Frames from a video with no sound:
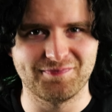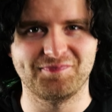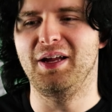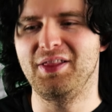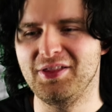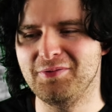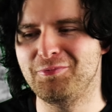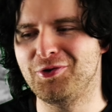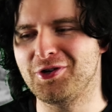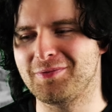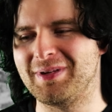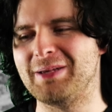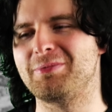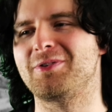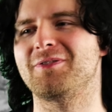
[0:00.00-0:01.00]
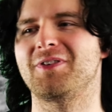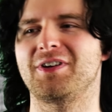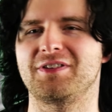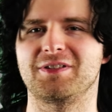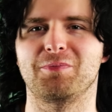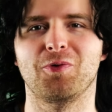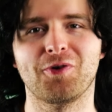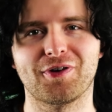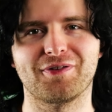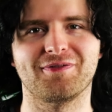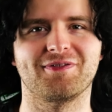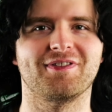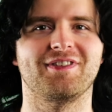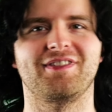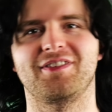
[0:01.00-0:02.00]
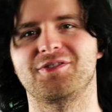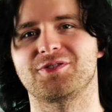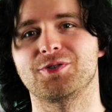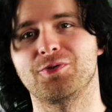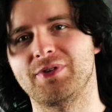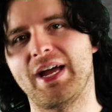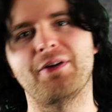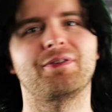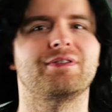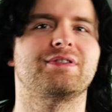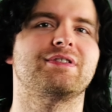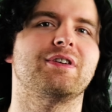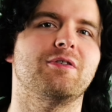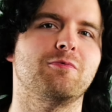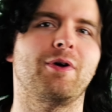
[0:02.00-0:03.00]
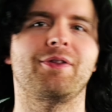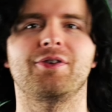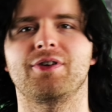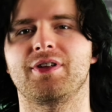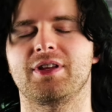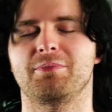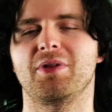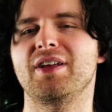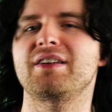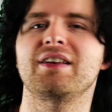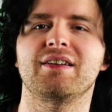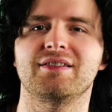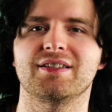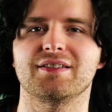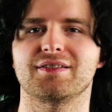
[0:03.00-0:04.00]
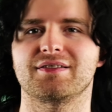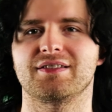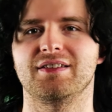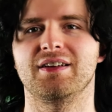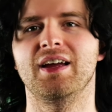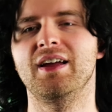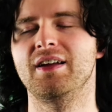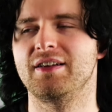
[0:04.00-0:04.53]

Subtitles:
In the book, people are very supportive, and there's no doubt as to whether or not the plague exists, and